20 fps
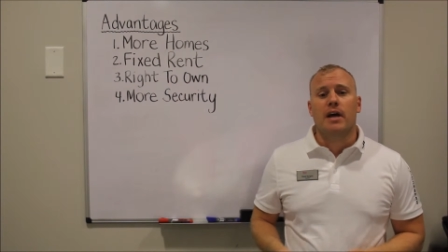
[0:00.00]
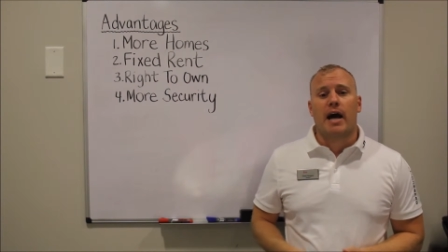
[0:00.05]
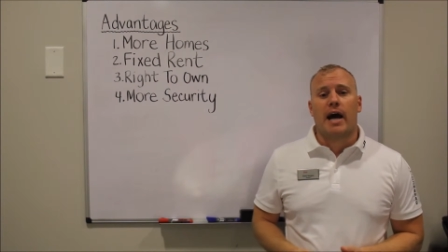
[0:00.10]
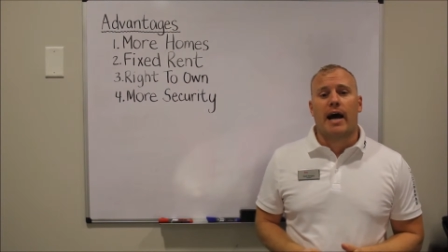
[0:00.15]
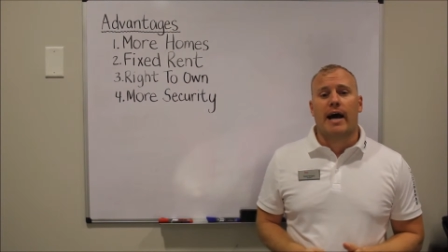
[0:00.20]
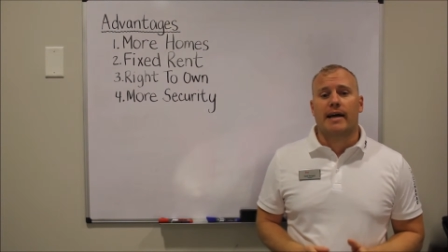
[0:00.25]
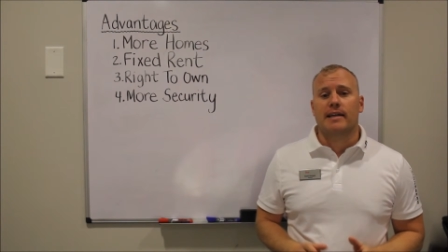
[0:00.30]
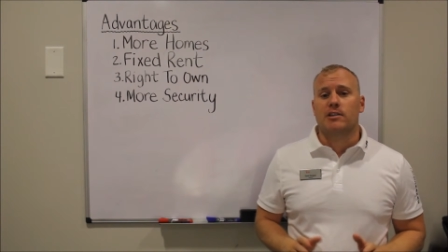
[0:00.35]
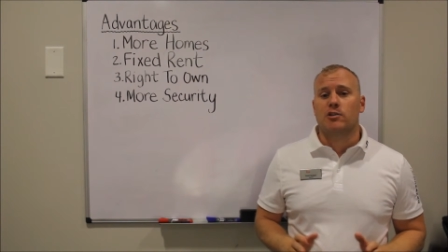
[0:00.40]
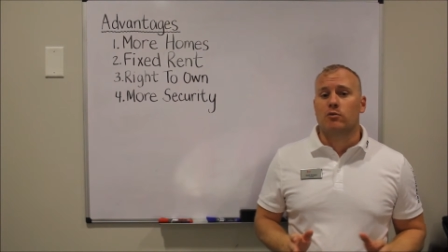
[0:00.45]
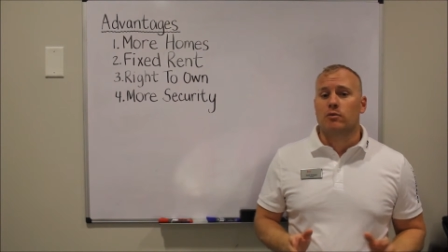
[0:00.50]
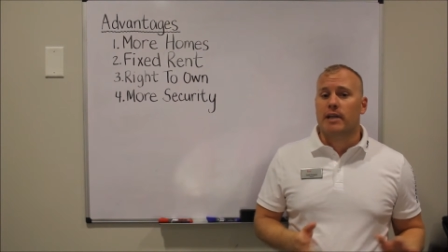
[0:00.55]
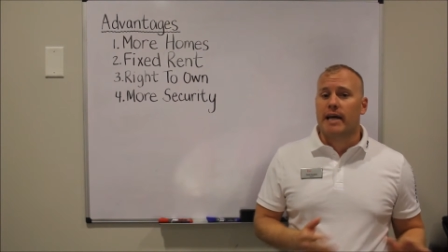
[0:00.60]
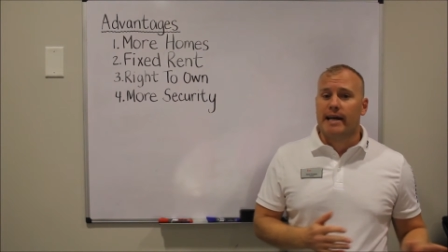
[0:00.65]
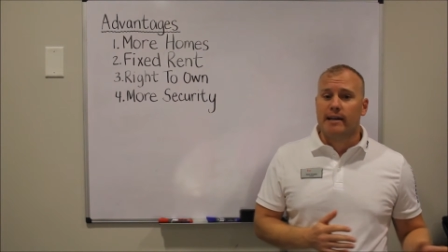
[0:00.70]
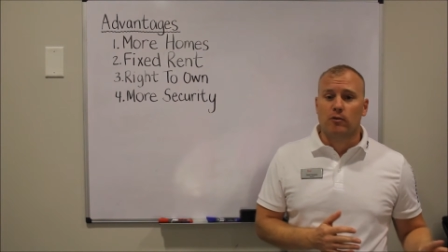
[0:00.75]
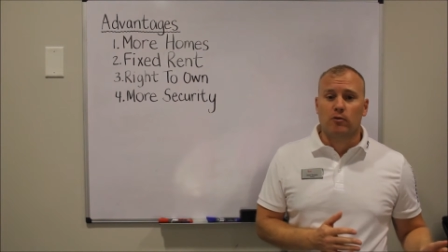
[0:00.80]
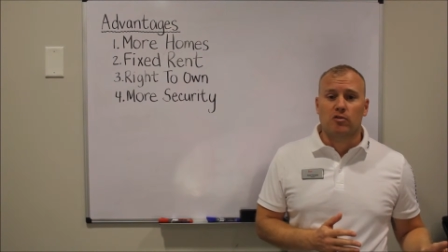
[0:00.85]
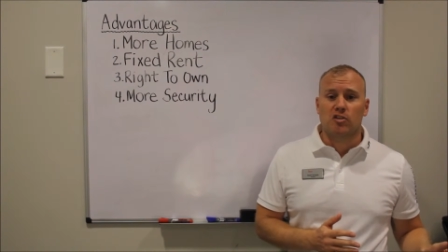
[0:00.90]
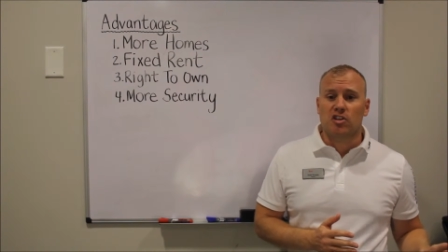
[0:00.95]
and your
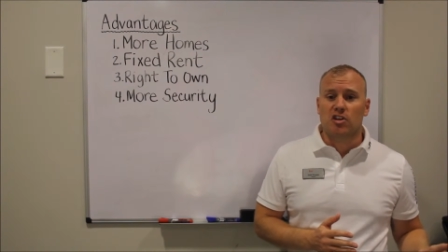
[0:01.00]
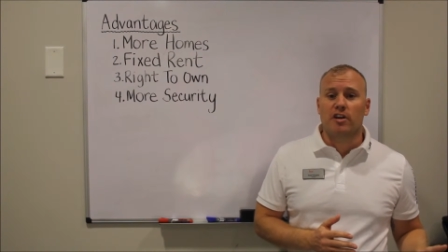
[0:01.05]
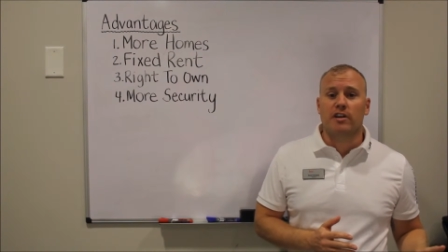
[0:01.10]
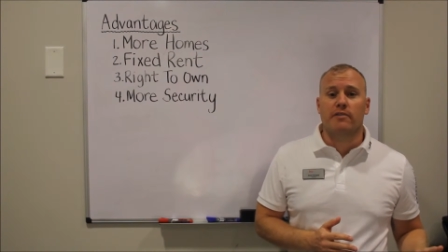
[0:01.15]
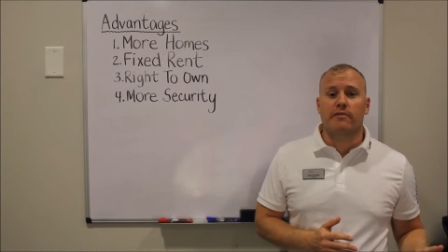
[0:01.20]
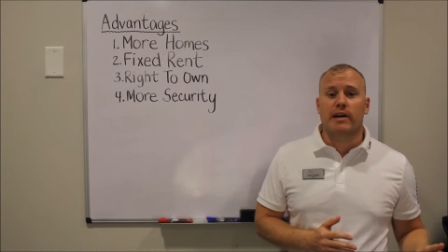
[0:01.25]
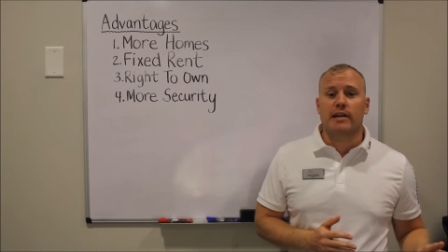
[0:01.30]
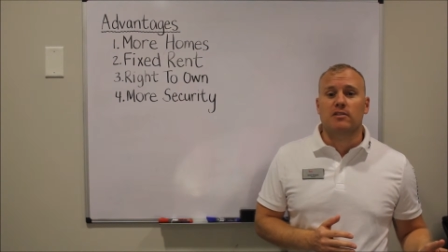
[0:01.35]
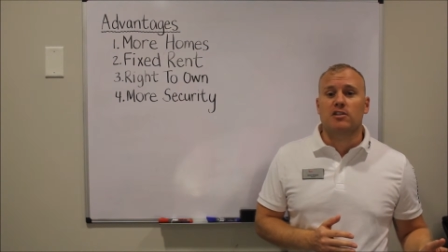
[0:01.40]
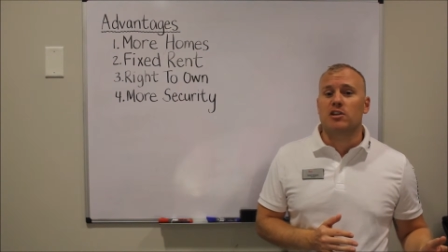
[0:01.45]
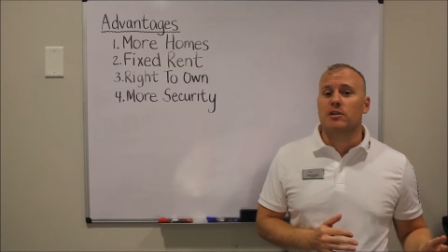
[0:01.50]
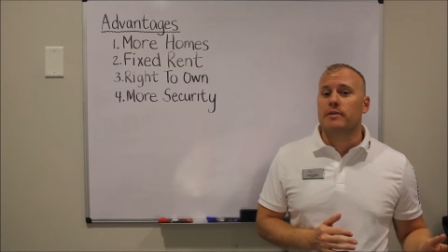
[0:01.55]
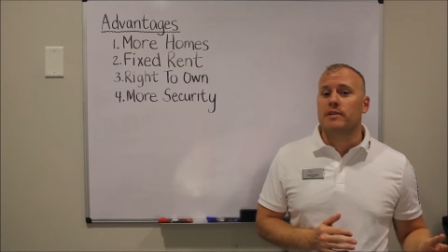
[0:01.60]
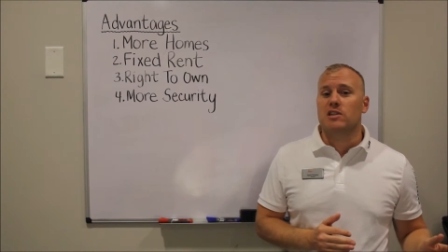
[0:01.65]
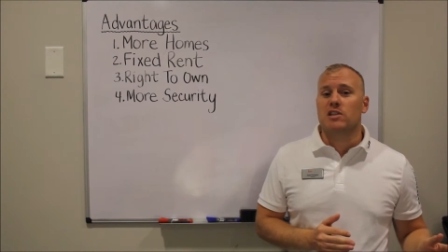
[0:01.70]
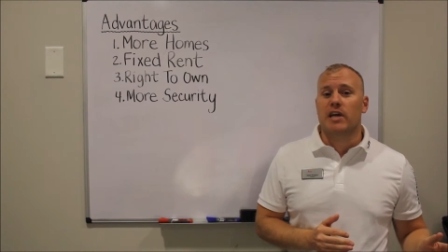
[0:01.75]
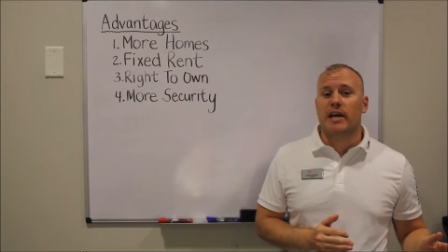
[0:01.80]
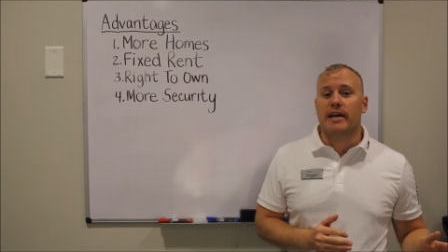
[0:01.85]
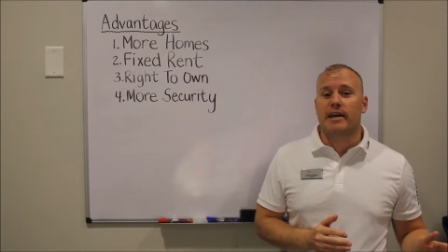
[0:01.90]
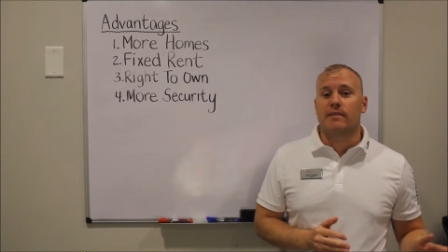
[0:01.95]
landlord's turning around to you and
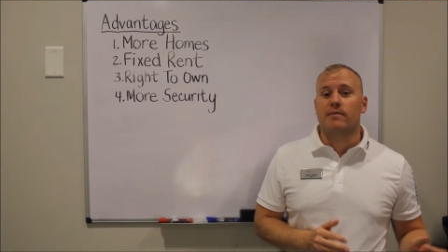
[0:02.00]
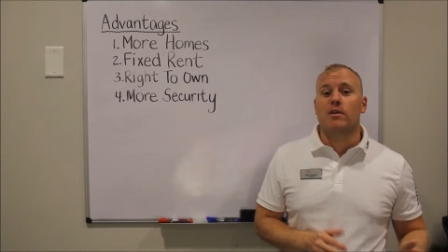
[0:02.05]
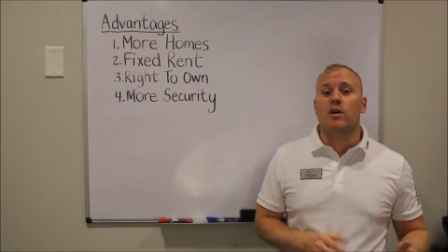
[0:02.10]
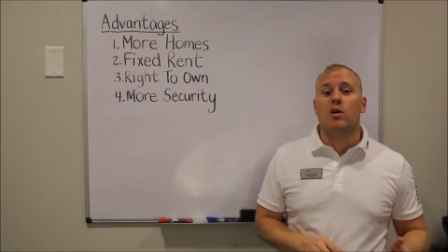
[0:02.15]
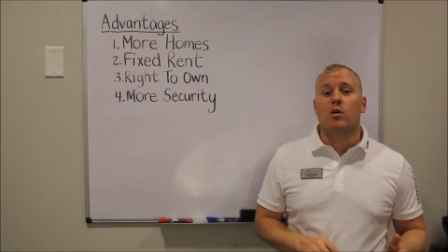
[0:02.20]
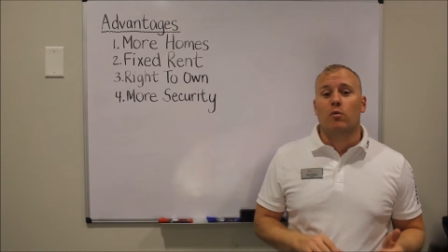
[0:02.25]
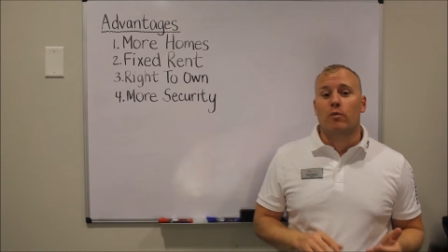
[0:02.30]
saying,